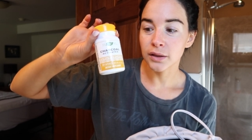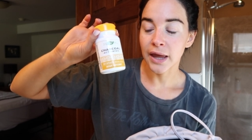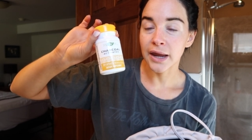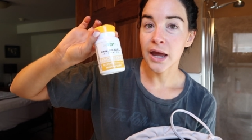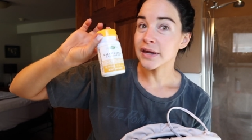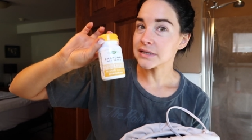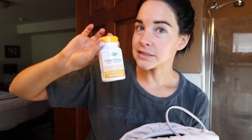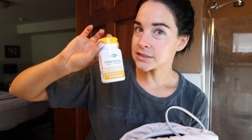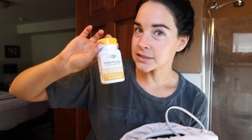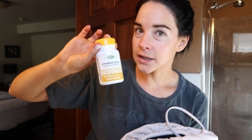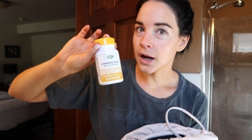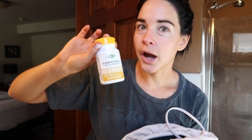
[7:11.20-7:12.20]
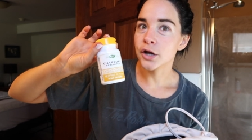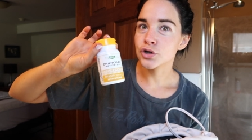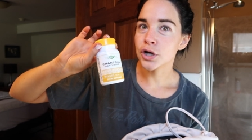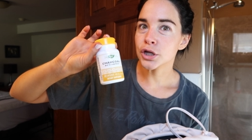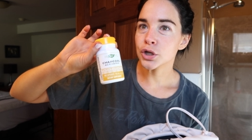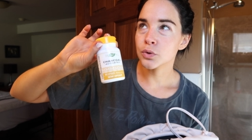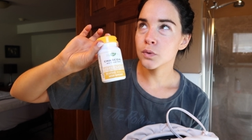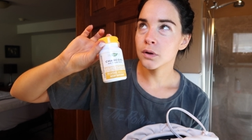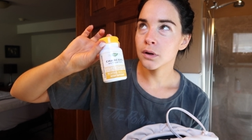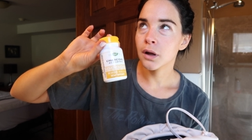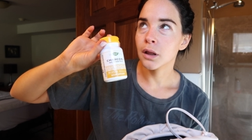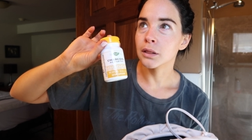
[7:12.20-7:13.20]
like they dehydrate
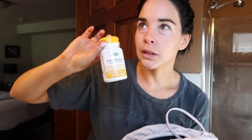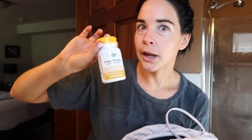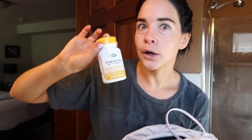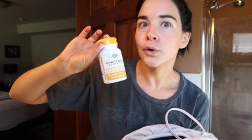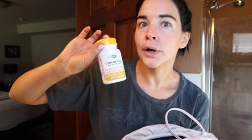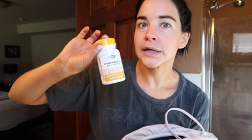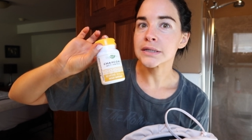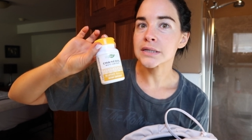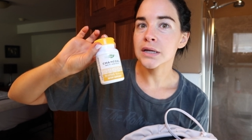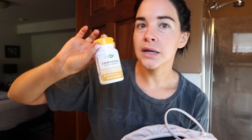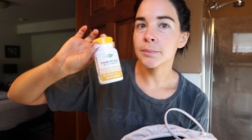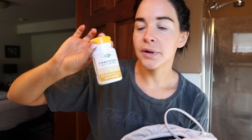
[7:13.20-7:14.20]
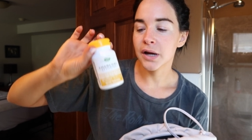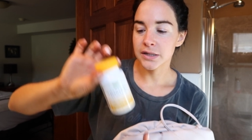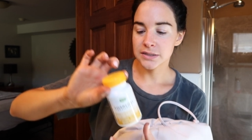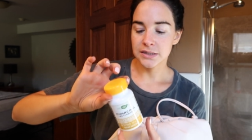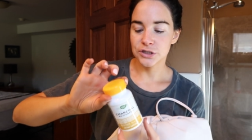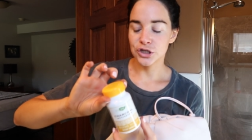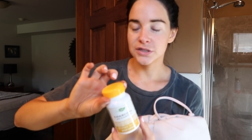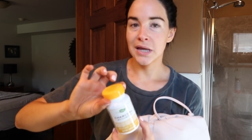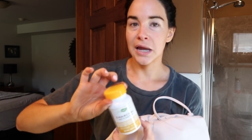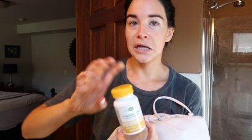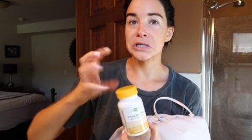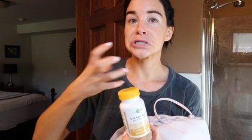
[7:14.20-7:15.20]
you like crazy because it just
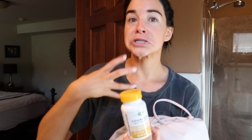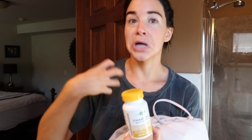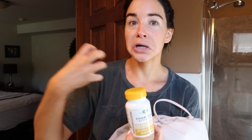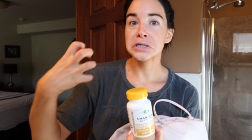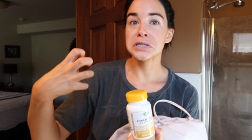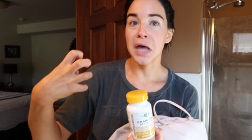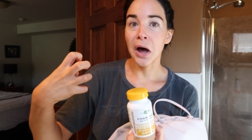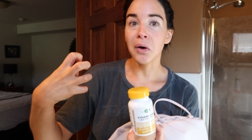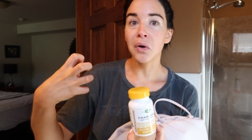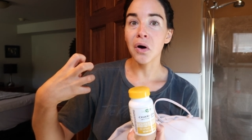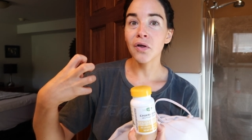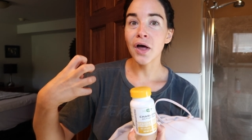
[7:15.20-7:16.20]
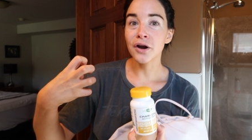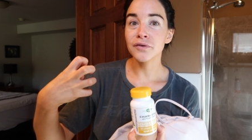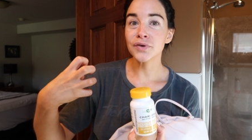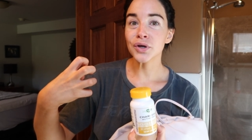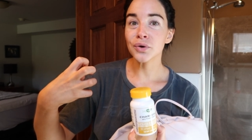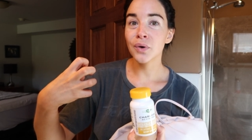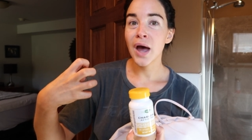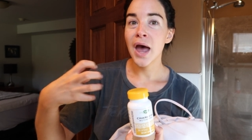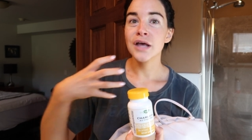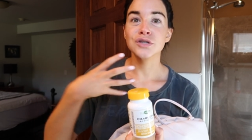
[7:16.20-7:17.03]
like sucks the alcohol out of you